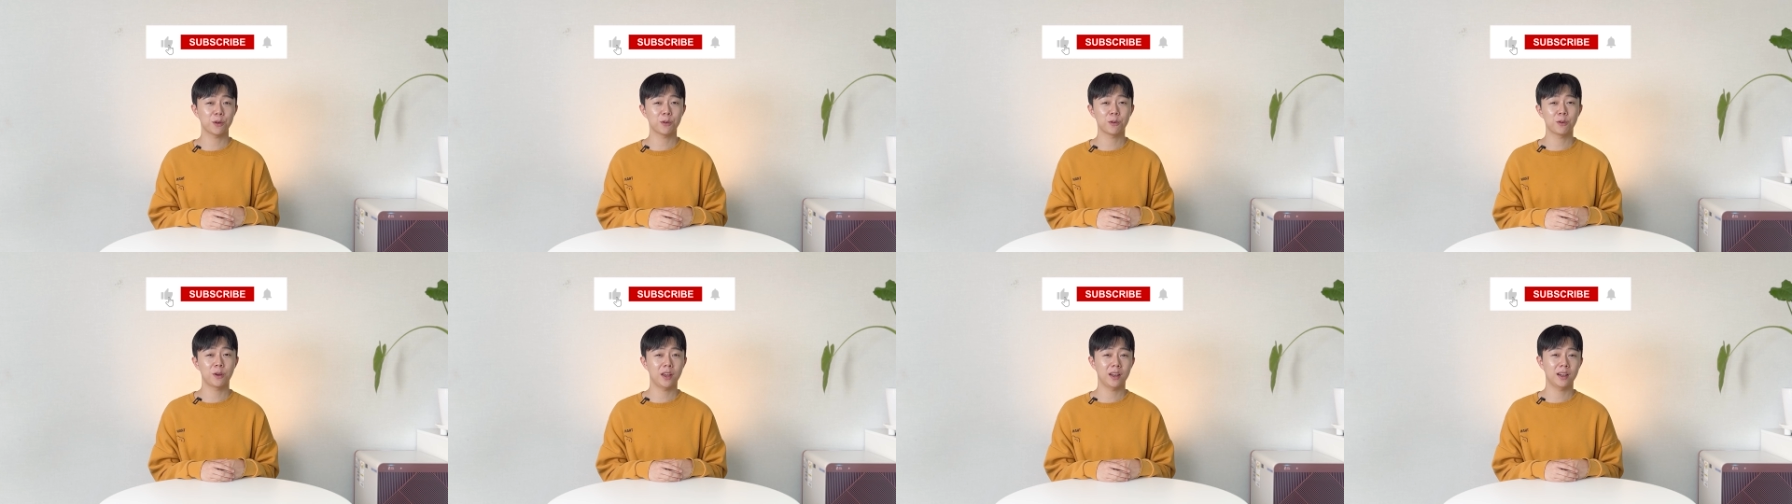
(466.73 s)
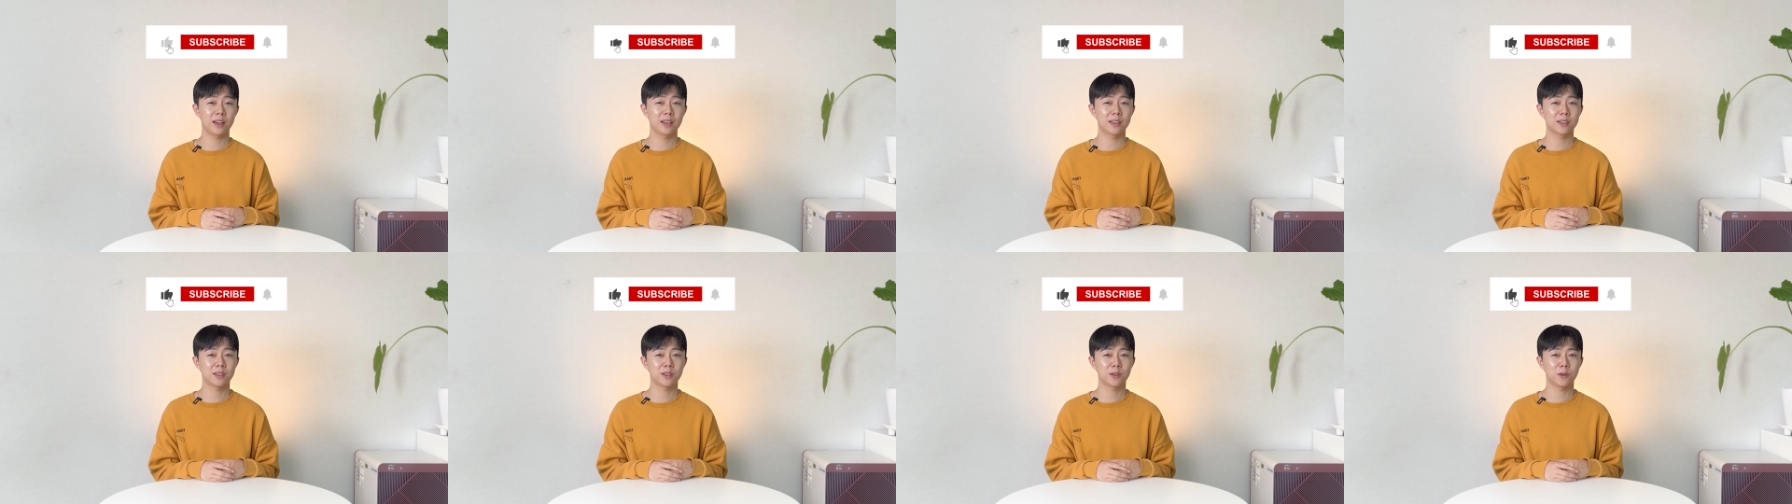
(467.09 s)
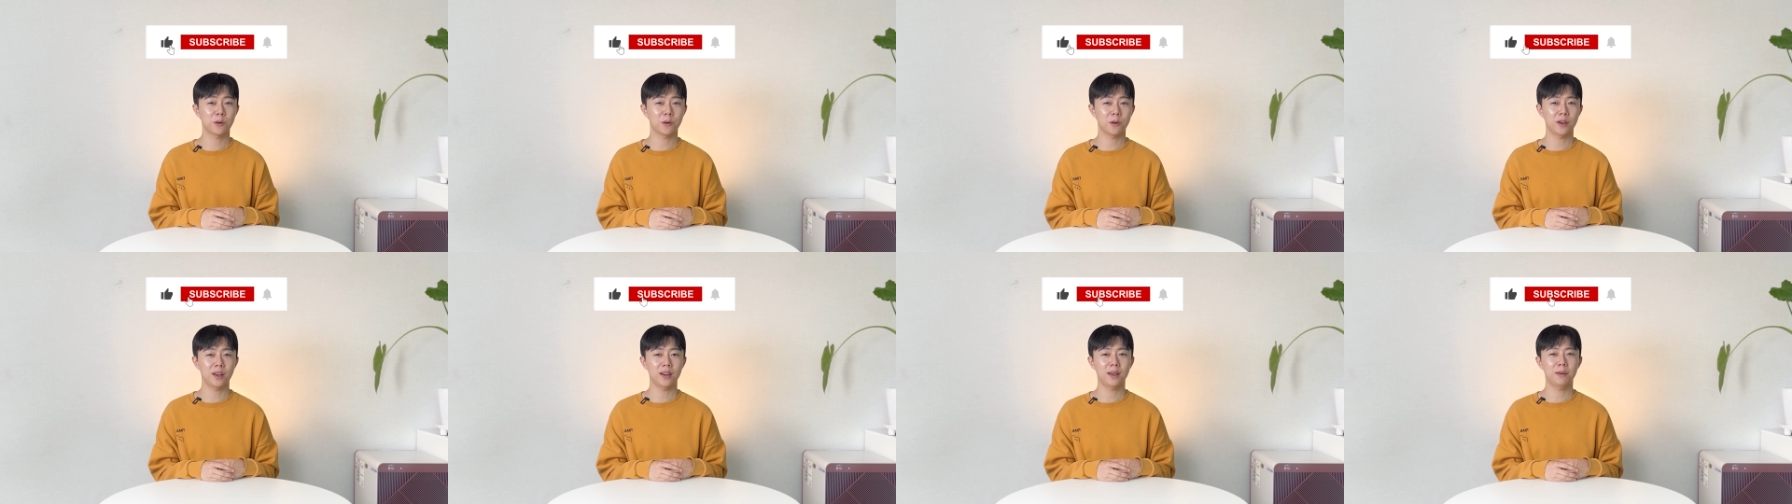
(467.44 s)
Korean
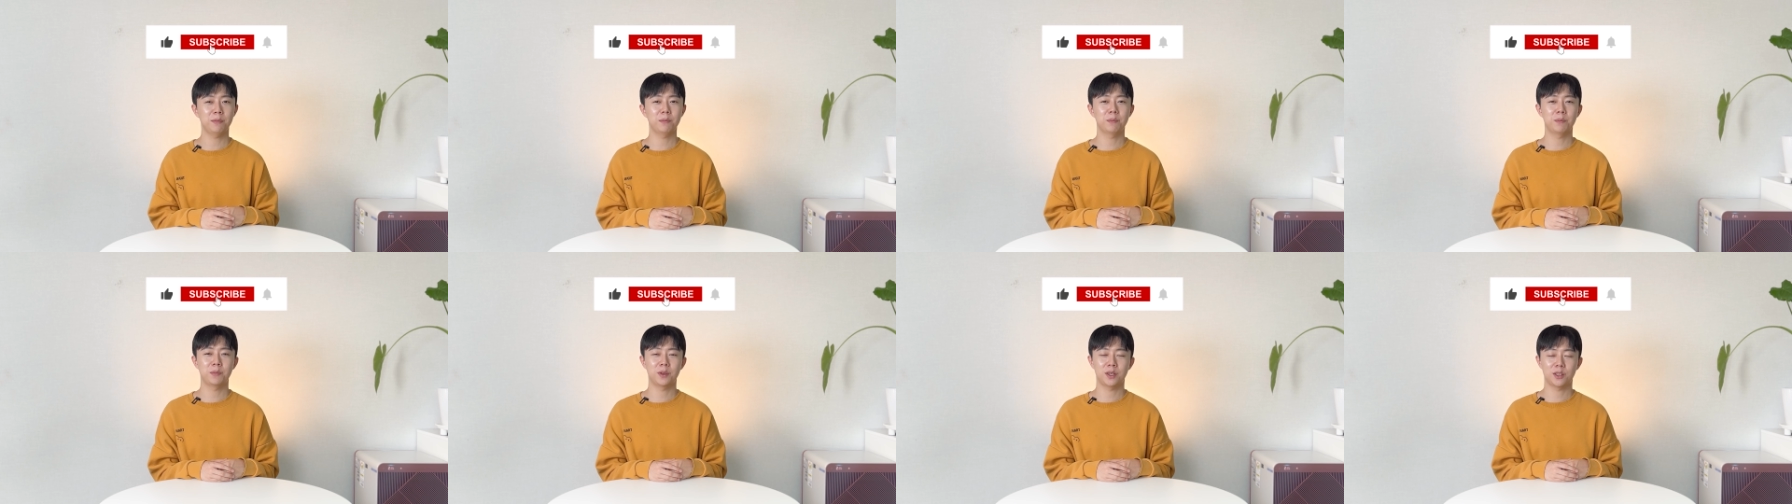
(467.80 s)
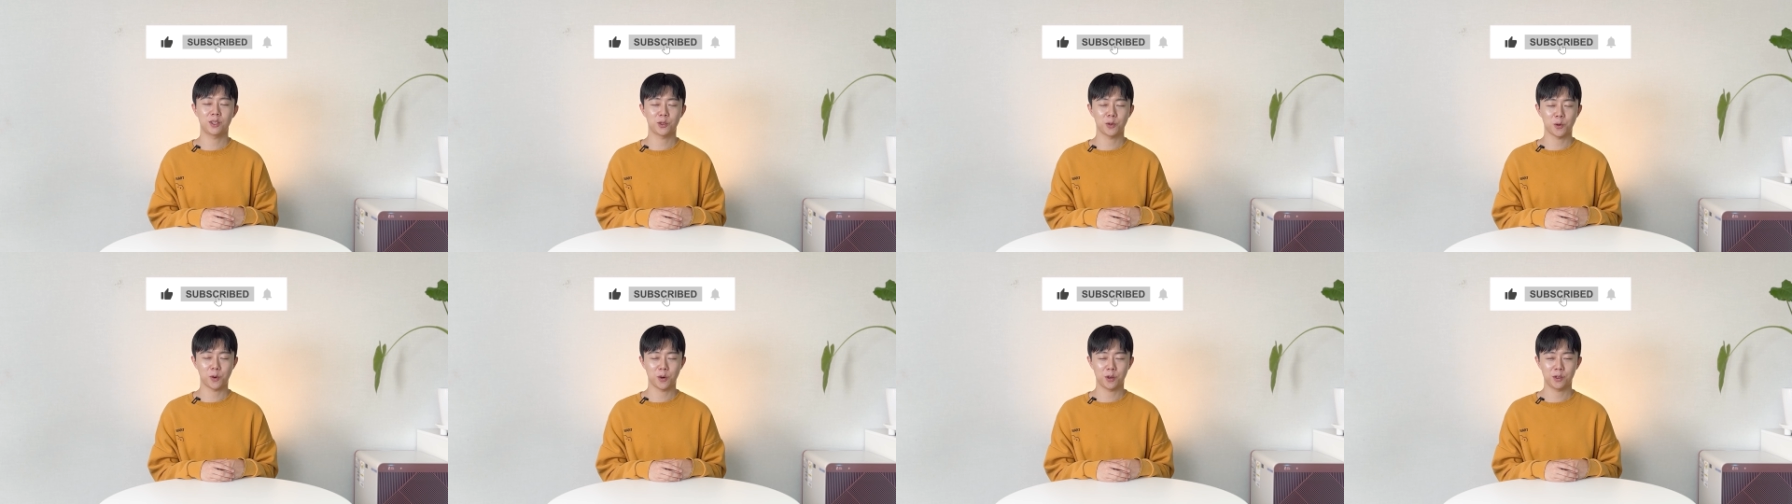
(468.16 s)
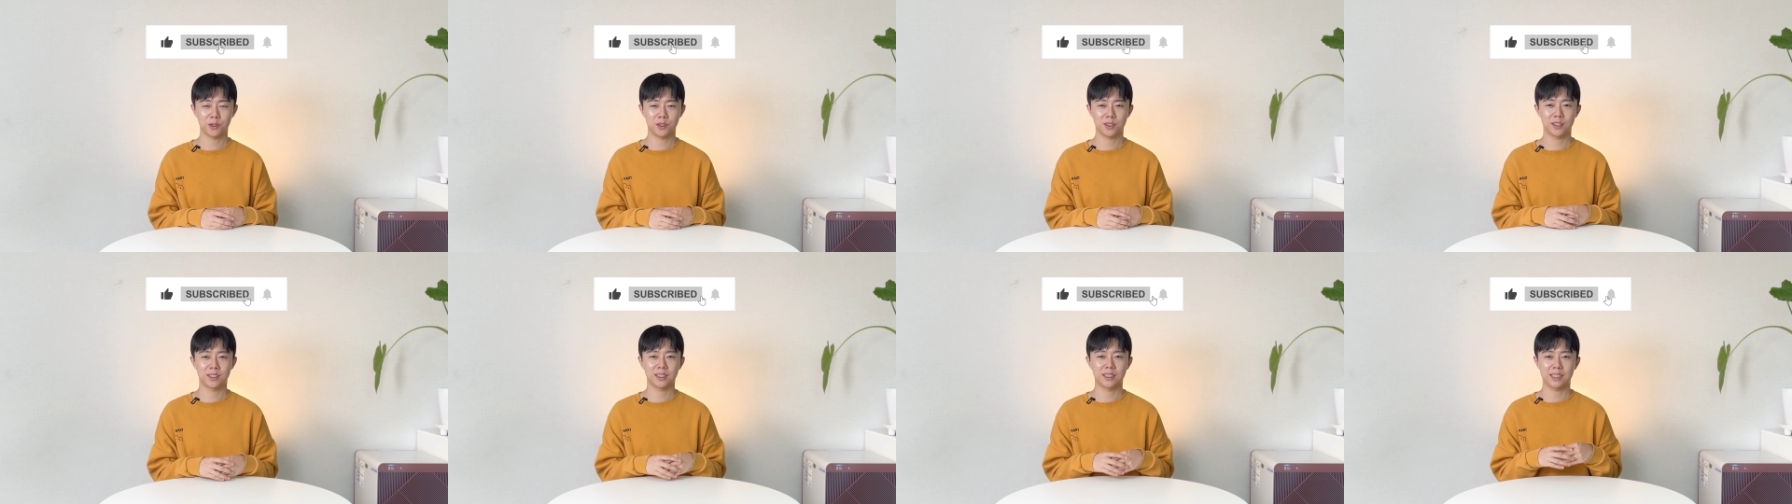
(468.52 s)
history, be sure
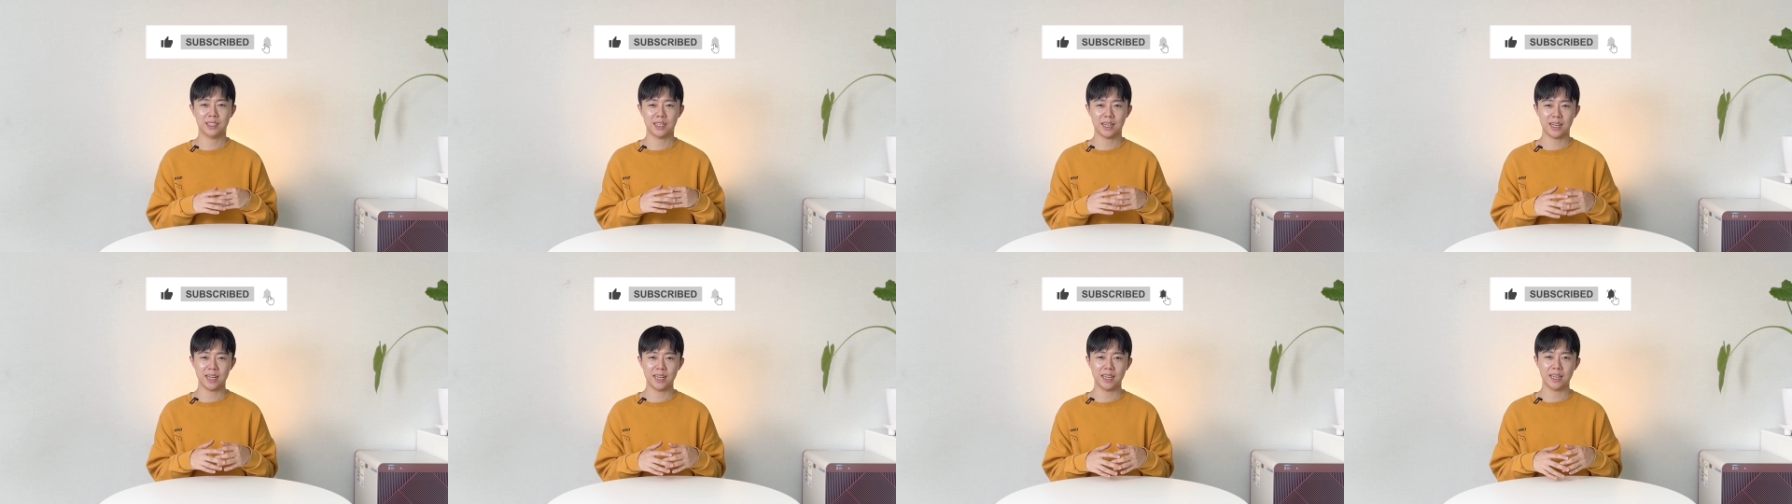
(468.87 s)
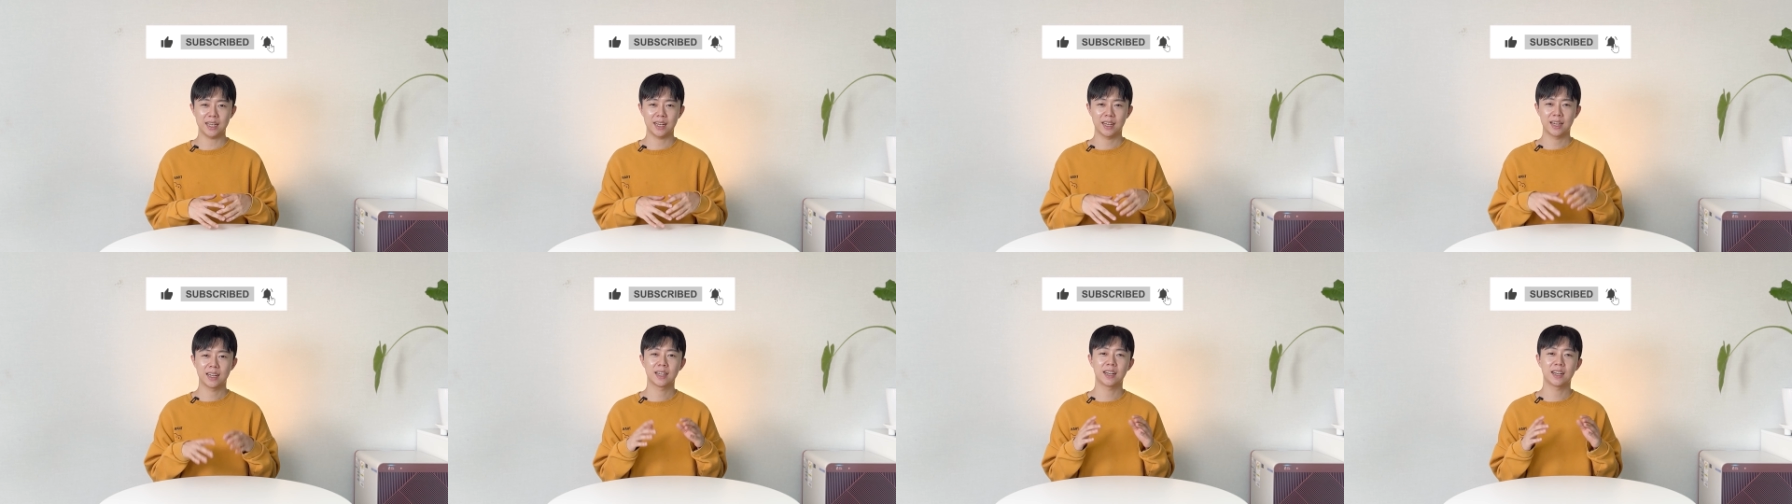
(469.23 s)
to like,